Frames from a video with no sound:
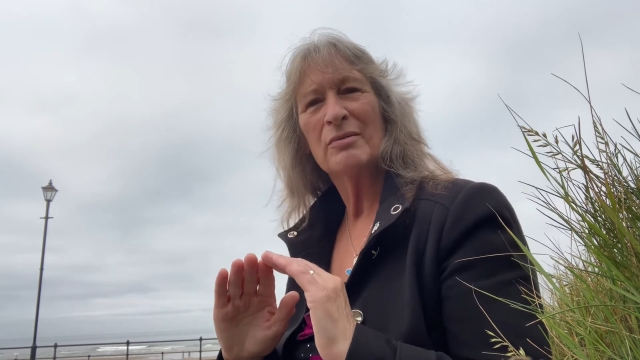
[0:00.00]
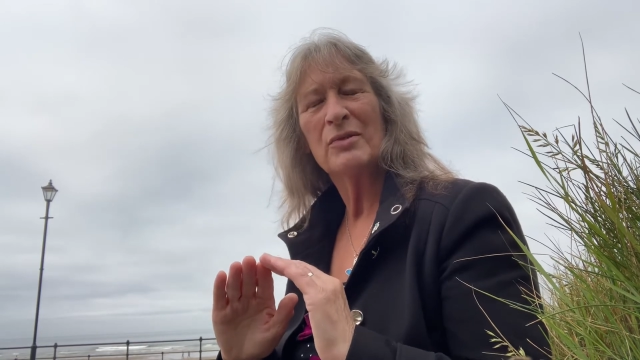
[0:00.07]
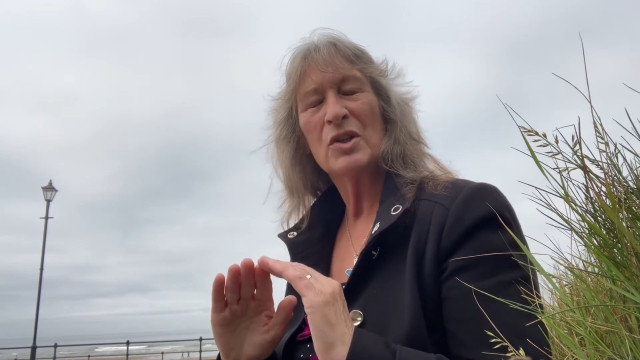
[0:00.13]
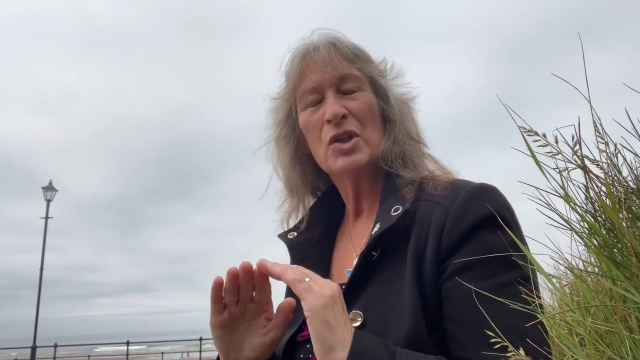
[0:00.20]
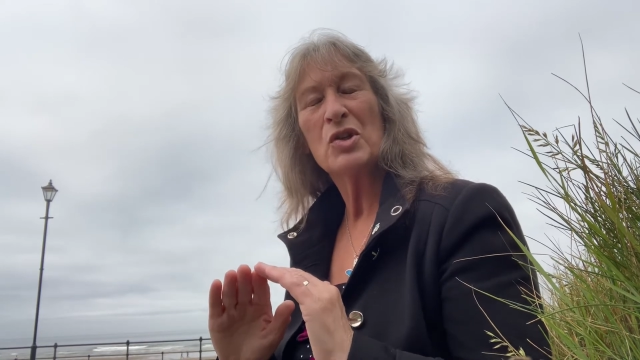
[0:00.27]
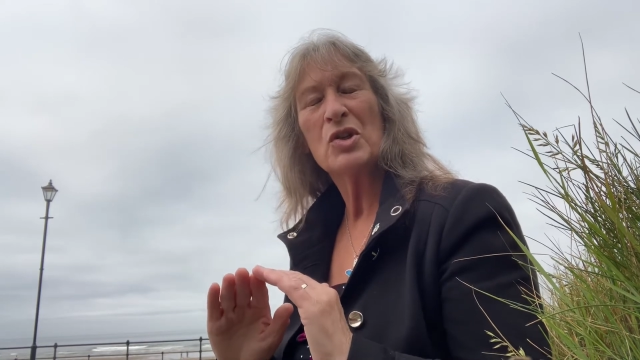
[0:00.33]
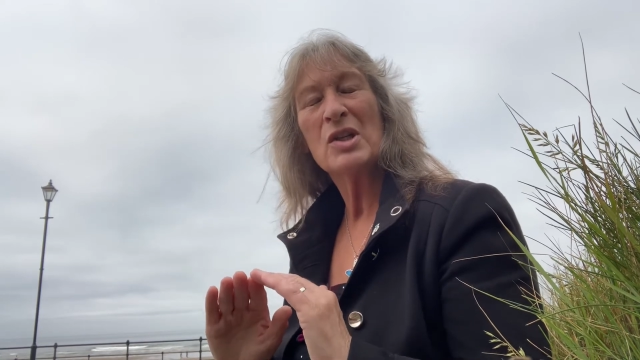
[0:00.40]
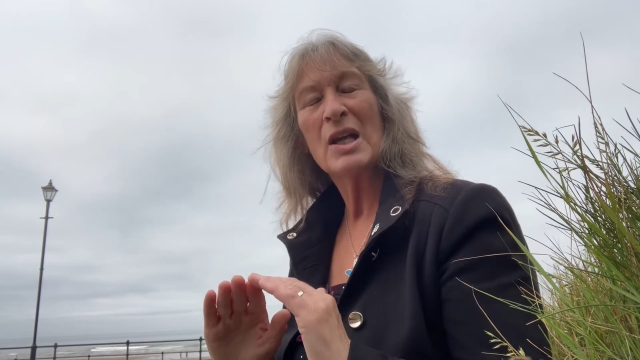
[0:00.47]
they're
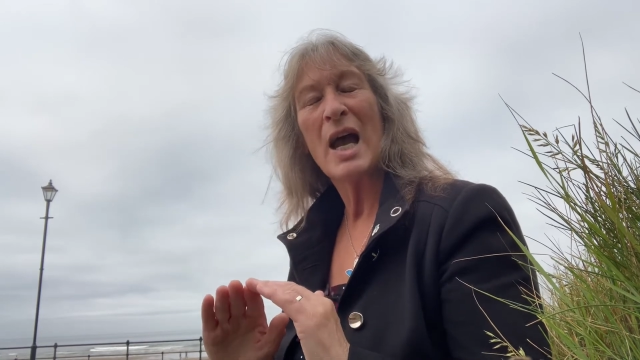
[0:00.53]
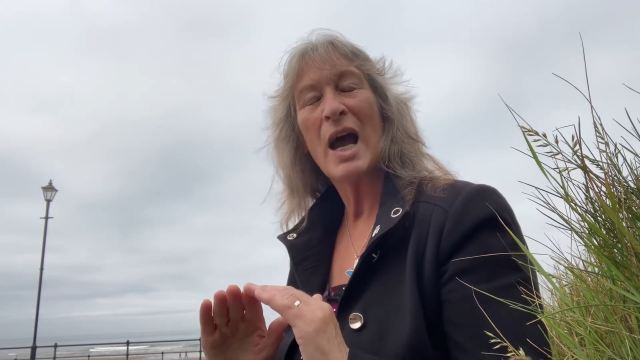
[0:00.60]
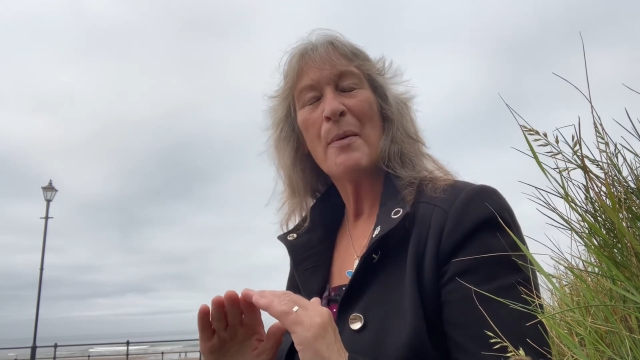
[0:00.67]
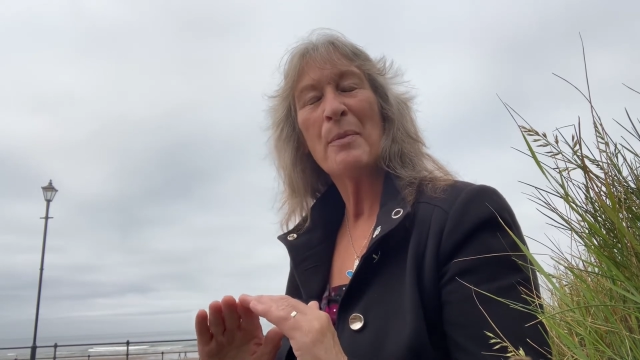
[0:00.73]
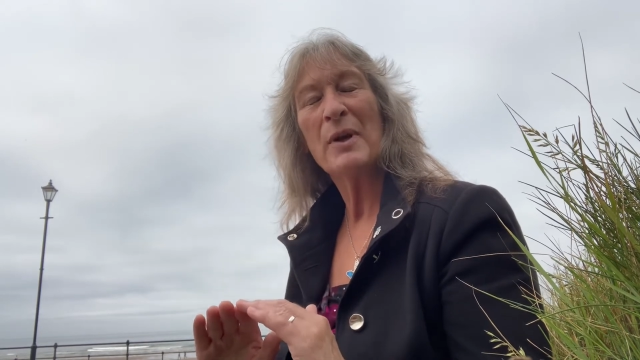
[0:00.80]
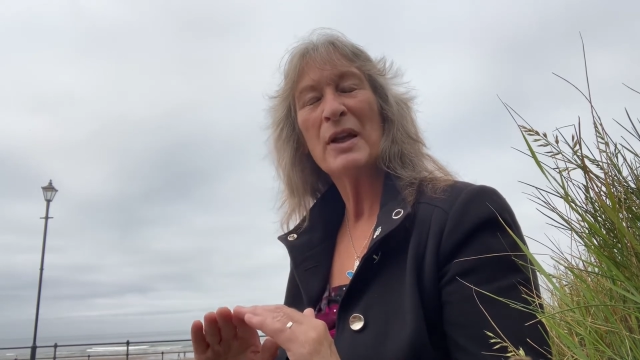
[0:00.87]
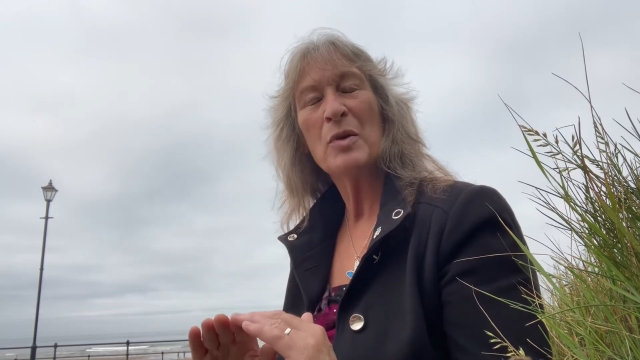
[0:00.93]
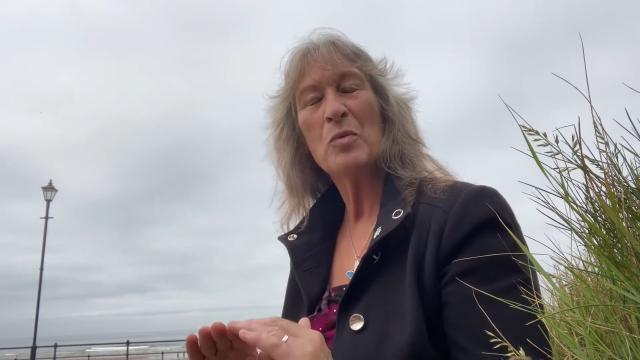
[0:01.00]
just
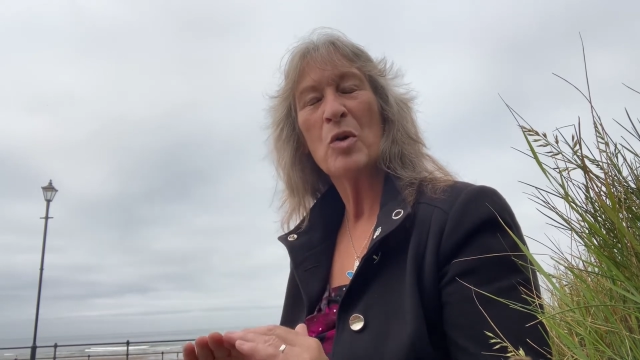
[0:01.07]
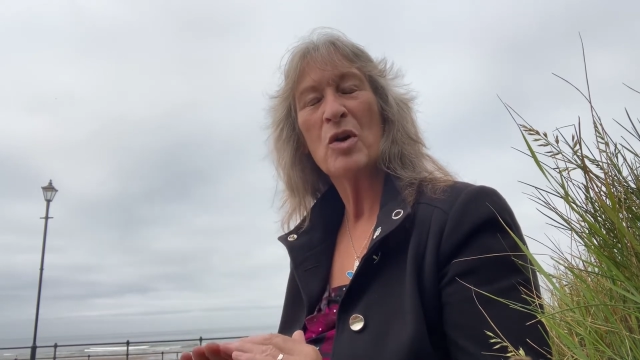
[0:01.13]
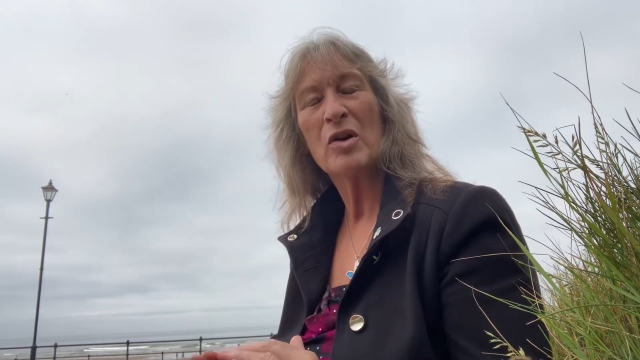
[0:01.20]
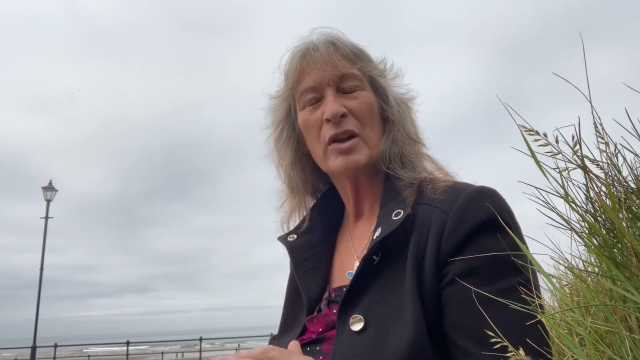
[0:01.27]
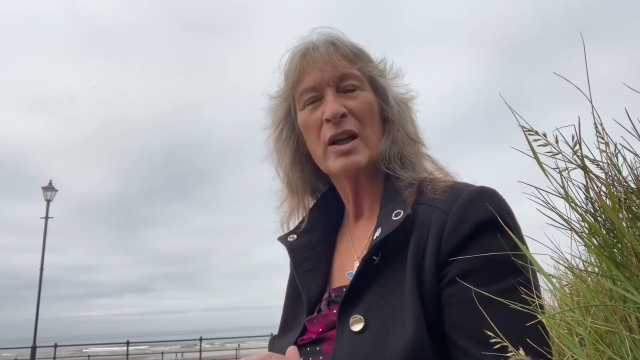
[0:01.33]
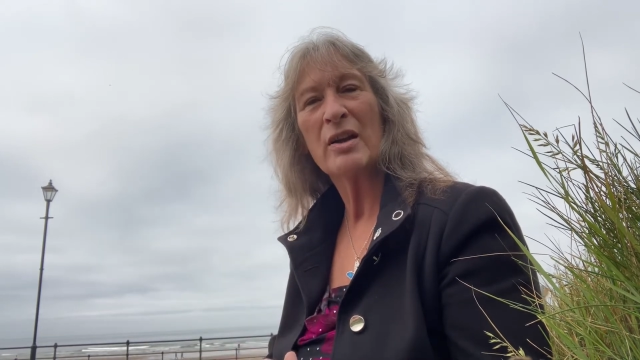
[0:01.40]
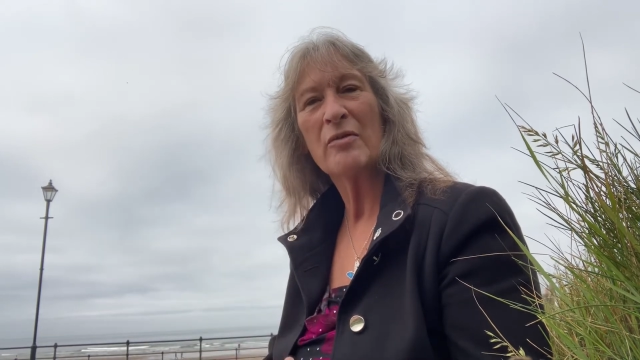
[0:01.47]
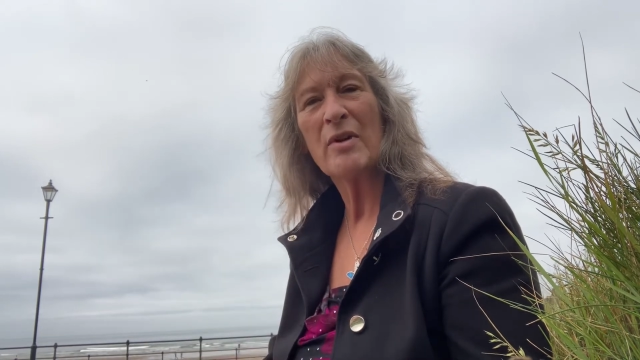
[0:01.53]
happily
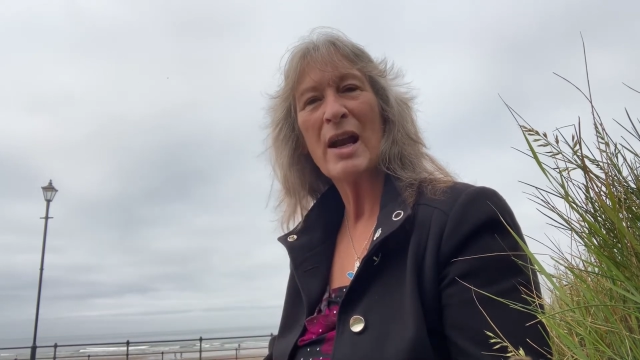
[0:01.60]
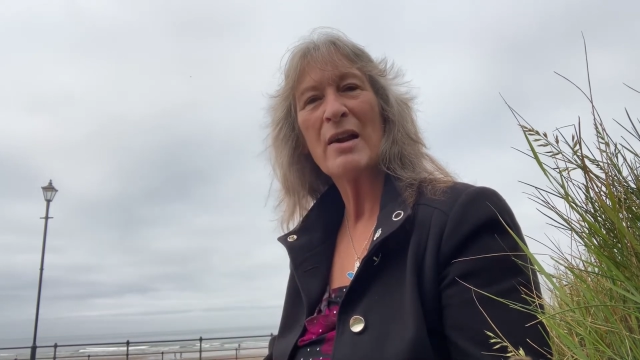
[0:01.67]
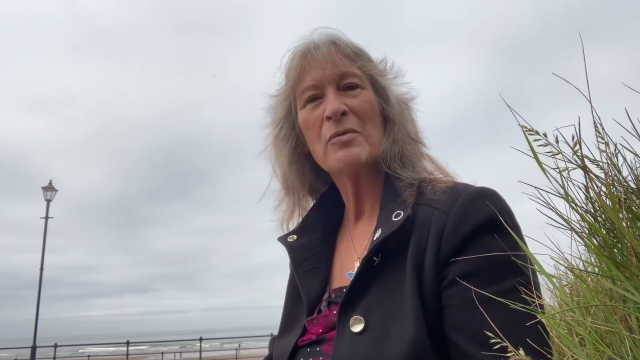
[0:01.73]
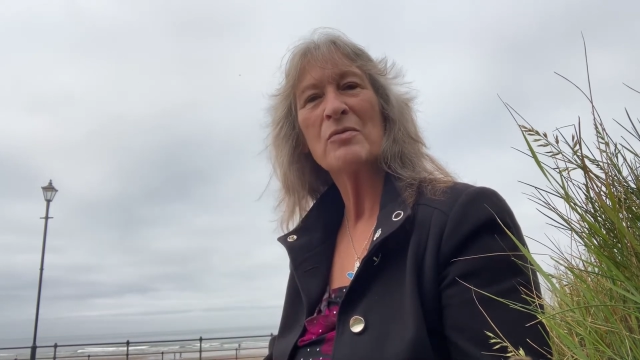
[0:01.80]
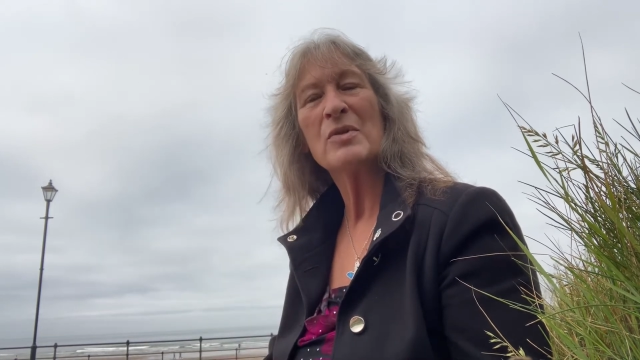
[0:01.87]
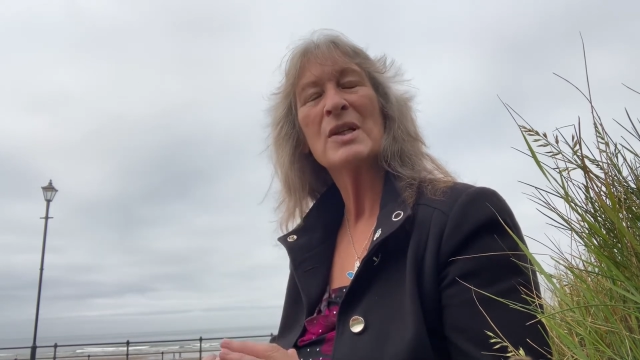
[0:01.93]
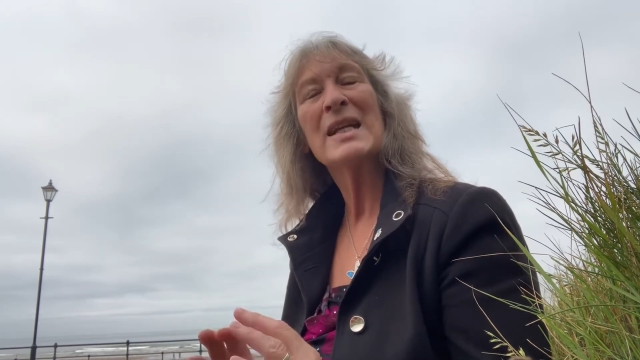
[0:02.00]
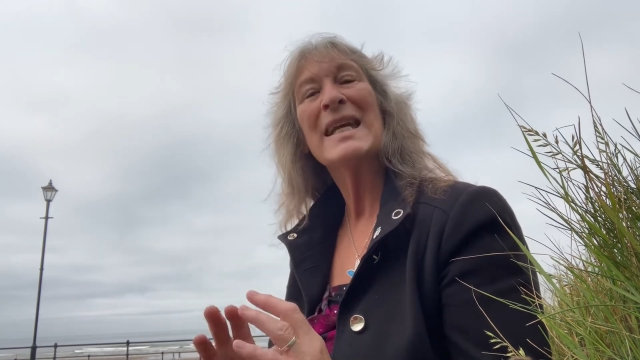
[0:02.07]
walking
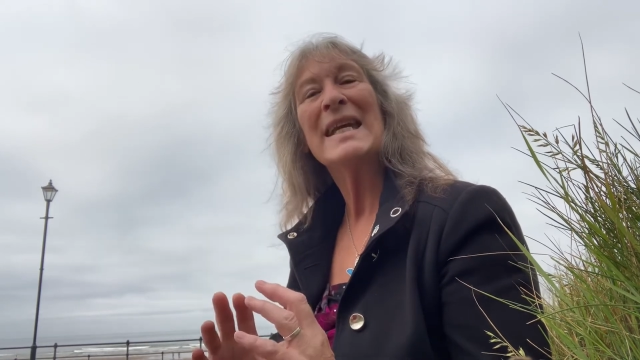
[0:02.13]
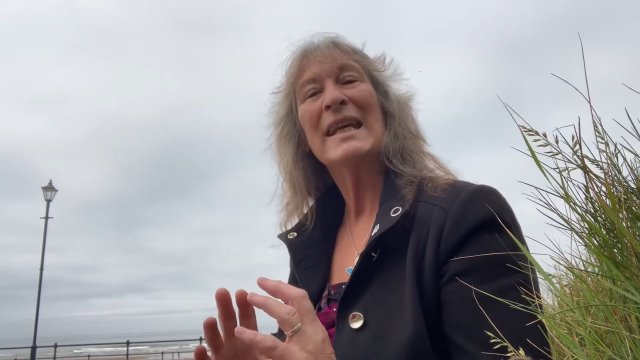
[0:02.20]
around